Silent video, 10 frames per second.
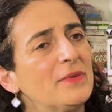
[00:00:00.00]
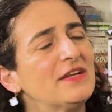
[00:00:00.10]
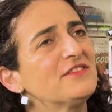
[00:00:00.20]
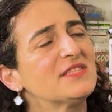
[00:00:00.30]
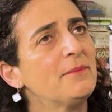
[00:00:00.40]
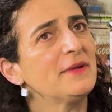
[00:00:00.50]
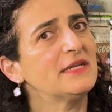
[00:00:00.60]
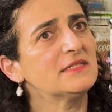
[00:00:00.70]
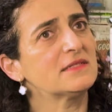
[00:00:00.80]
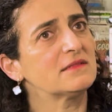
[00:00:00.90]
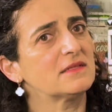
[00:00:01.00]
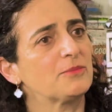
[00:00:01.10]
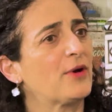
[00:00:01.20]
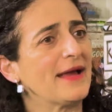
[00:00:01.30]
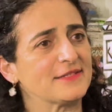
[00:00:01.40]
But if somebody's
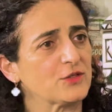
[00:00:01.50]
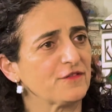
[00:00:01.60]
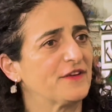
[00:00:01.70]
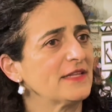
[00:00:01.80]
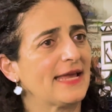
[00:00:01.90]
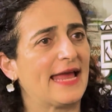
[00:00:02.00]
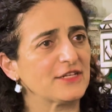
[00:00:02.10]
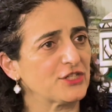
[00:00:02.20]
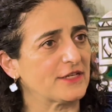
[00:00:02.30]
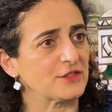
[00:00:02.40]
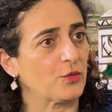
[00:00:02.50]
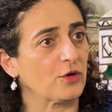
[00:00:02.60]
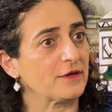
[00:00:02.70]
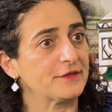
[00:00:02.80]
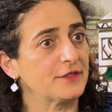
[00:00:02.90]
depressed or feeling anxious or,